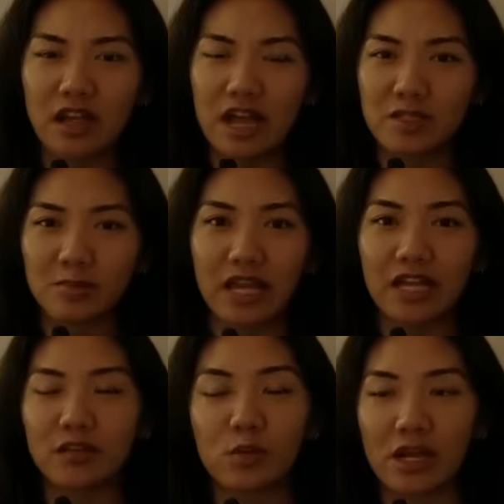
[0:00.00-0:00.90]
as
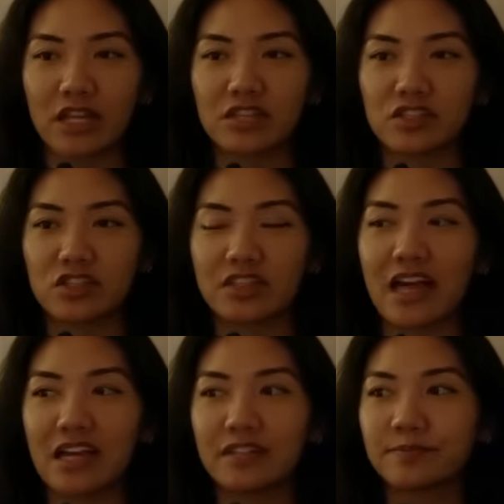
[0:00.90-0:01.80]
black and white as just
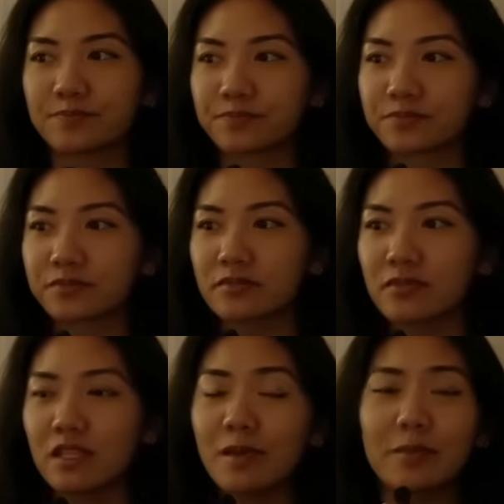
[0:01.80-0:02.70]
that,
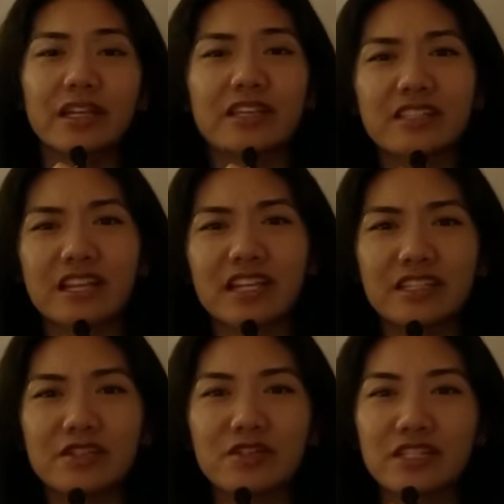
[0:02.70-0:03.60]
because it's
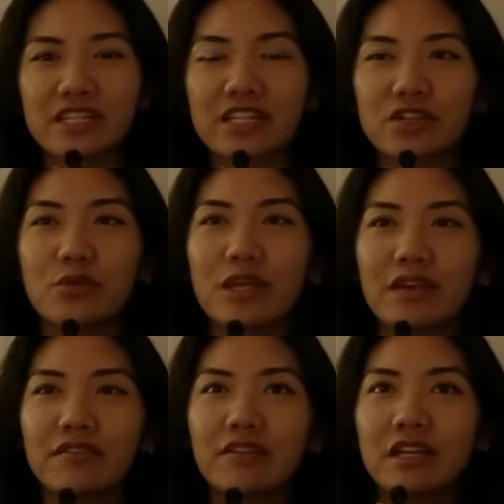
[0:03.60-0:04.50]
interesting. You give